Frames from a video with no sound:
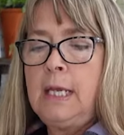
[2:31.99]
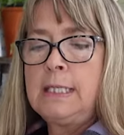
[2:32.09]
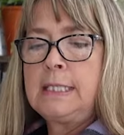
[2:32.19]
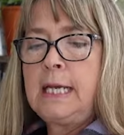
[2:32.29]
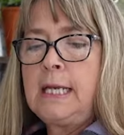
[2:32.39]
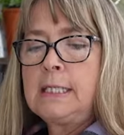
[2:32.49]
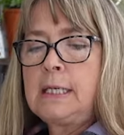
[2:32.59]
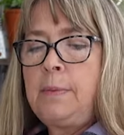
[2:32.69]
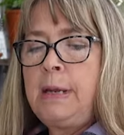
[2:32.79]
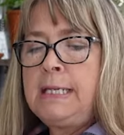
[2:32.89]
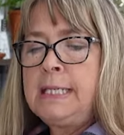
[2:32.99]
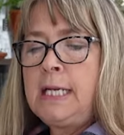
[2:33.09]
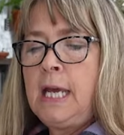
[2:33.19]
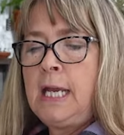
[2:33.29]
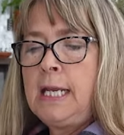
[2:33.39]
says, amazing
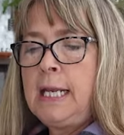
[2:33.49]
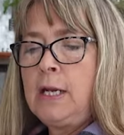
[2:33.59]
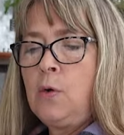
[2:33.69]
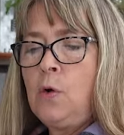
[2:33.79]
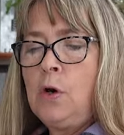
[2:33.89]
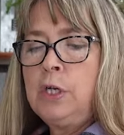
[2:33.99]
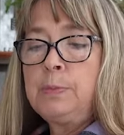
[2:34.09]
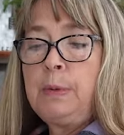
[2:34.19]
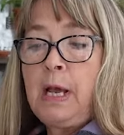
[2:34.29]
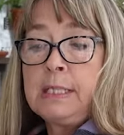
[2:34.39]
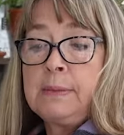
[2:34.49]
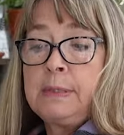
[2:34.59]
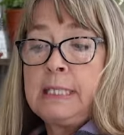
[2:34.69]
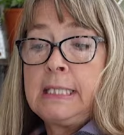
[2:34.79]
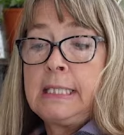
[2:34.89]
honey and orange blossom
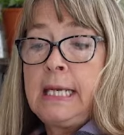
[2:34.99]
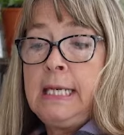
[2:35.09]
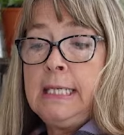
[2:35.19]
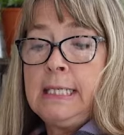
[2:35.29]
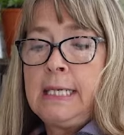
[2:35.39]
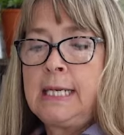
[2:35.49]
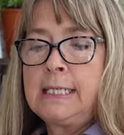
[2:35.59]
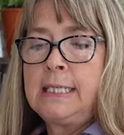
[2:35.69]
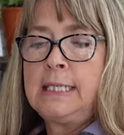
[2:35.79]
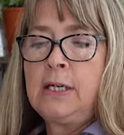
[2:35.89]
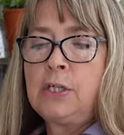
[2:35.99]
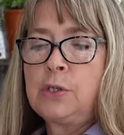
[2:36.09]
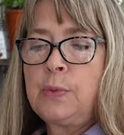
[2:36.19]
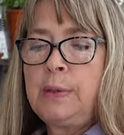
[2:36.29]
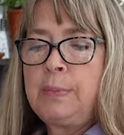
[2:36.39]
scent has endeared
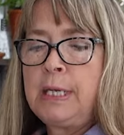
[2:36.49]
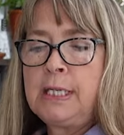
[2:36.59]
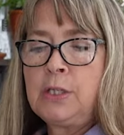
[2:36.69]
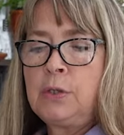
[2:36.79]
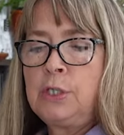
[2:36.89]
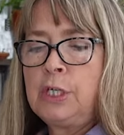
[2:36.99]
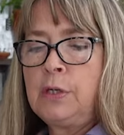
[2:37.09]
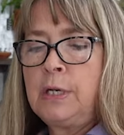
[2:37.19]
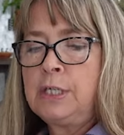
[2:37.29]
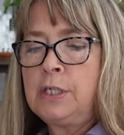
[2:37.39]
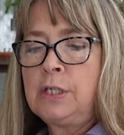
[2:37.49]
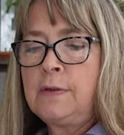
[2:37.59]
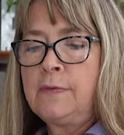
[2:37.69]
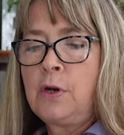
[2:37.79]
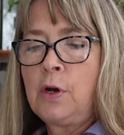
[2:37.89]
sweet peas to generations
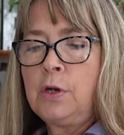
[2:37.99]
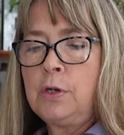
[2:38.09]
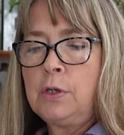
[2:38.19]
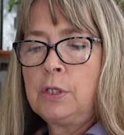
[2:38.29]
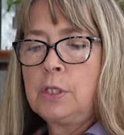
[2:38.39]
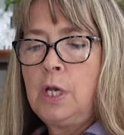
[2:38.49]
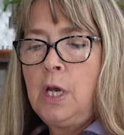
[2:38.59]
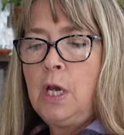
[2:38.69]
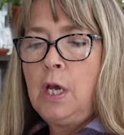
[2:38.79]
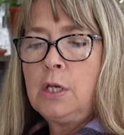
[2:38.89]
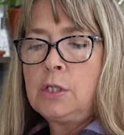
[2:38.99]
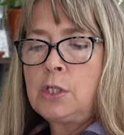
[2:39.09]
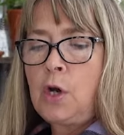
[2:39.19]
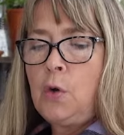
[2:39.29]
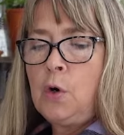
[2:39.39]
of gardeners.
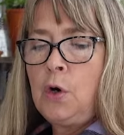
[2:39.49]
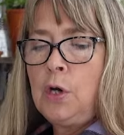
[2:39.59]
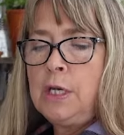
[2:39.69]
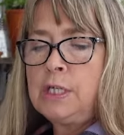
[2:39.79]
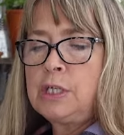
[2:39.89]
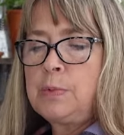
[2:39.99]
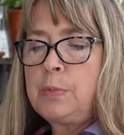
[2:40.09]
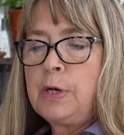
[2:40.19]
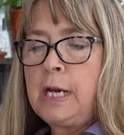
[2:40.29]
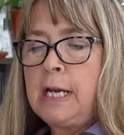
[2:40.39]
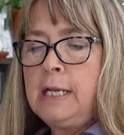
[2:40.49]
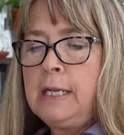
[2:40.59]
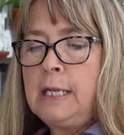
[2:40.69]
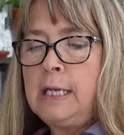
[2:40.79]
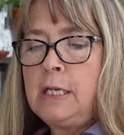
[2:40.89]
Sow early as
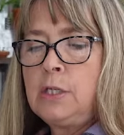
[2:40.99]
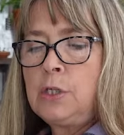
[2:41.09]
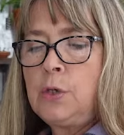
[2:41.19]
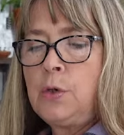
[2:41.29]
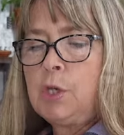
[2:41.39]
spring into